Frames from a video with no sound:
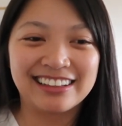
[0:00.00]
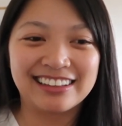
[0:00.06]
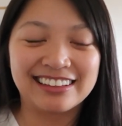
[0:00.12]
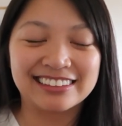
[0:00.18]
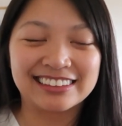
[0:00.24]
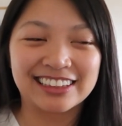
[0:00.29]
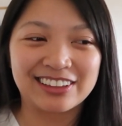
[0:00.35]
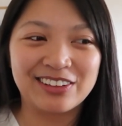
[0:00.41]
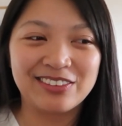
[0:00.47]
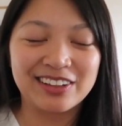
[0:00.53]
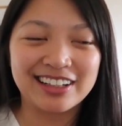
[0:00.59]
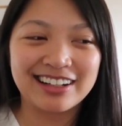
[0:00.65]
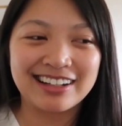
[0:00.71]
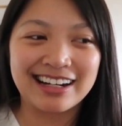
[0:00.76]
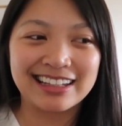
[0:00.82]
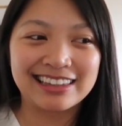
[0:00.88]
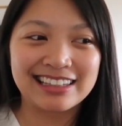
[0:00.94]
I was like, oh my
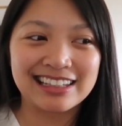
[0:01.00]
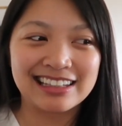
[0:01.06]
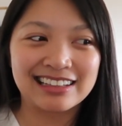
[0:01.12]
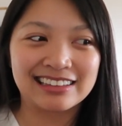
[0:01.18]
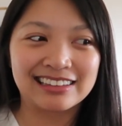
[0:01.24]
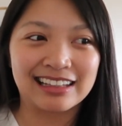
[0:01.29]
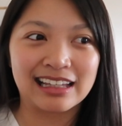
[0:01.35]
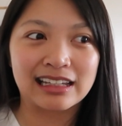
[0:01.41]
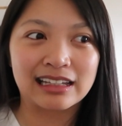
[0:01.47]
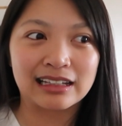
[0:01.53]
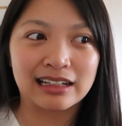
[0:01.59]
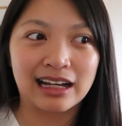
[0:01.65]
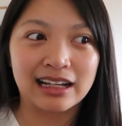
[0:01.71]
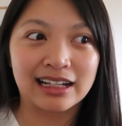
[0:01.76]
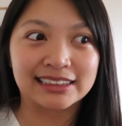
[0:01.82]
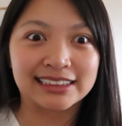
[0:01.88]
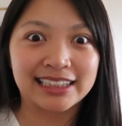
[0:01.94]
god, I think like
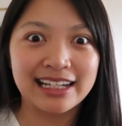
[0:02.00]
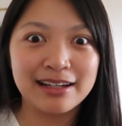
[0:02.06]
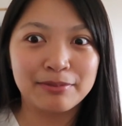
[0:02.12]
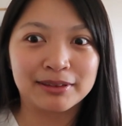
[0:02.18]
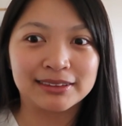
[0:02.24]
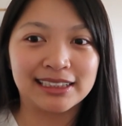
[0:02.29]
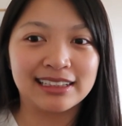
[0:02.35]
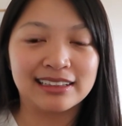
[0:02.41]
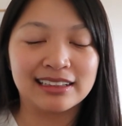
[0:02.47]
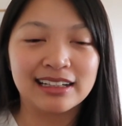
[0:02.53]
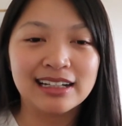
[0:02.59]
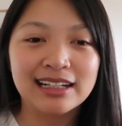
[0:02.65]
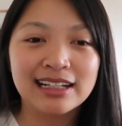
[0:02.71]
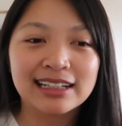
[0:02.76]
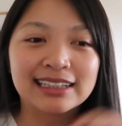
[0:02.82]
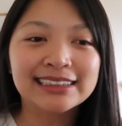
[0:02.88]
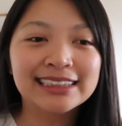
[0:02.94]
I got scammed, because
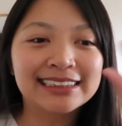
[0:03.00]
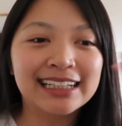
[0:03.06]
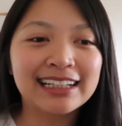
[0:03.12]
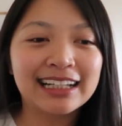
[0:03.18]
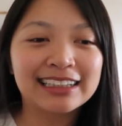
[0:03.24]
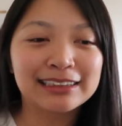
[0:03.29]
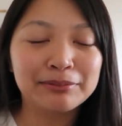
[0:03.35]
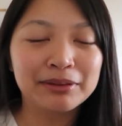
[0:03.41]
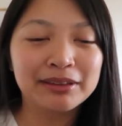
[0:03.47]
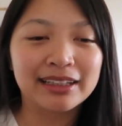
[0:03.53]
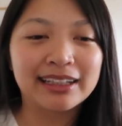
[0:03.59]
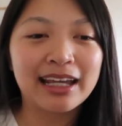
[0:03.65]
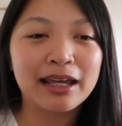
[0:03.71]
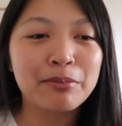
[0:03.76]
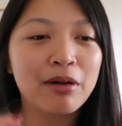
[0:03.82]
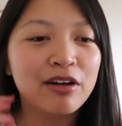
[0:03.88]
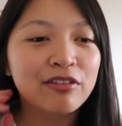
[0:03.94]
it said like something, it
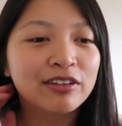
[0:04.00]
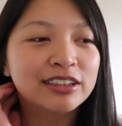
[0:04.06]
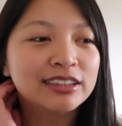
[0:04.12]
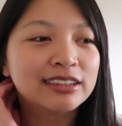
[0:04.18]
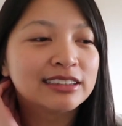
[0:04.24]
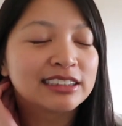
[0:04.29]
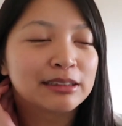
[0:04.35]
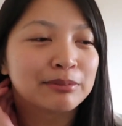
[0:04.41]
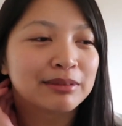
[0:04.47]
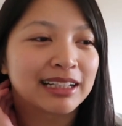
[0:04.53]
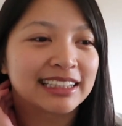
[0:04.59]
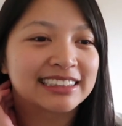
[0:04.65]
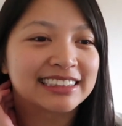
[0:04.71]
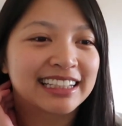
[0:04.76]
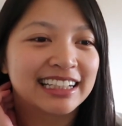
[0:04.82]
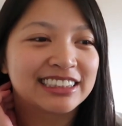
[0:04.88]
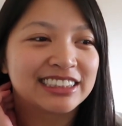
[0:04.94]
came off under something like
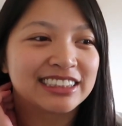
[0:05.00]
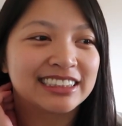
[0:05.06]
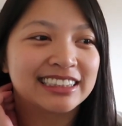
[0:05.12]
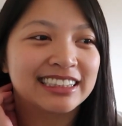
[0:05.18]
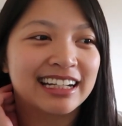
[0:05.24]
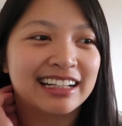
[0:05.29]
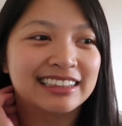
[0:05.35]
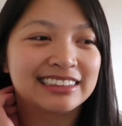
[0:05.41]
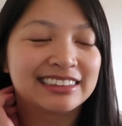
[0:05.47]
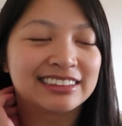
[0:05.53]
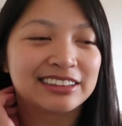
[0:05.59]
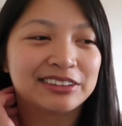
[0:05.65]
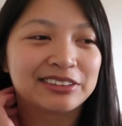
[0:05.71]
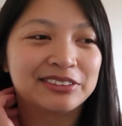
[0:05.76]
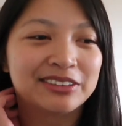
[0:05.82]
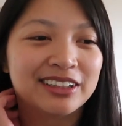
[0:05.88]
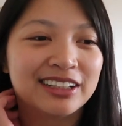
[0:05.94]
sketchy. And
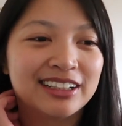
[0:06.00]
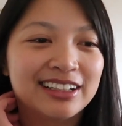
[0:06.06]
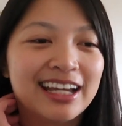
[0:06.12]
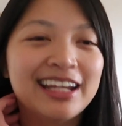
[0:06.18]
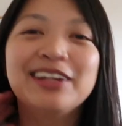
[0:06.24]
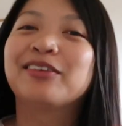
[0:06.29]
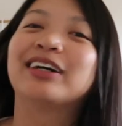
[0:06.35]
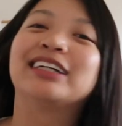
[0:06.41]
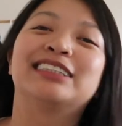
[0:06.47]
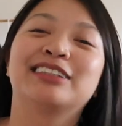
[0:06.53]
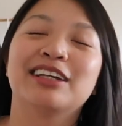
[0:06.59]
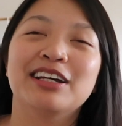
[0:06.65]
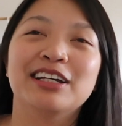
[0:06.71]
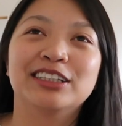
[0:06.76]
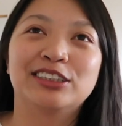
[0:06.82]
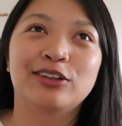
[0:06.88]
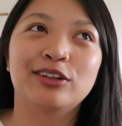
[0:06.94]
so anyways,
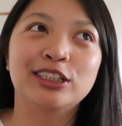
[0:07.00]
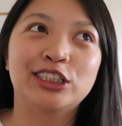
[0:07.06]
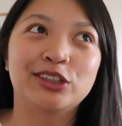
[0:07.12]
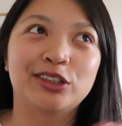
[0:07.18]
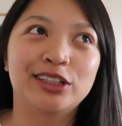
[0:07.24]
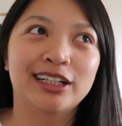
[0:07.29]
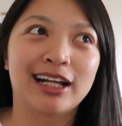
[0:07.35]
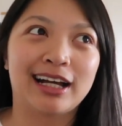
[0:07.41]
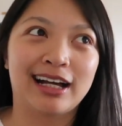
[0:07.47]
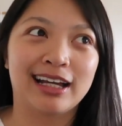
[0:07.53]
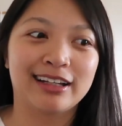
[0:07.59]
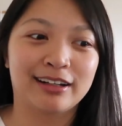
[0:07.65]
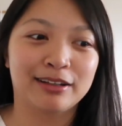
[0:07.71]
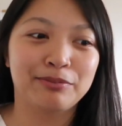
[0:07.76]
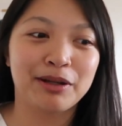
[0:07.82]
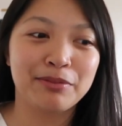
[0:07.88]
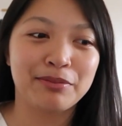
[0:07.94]
story short, I
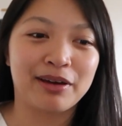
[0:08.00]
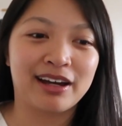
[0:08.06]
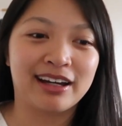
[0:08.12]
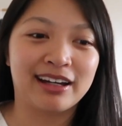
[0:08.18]
got my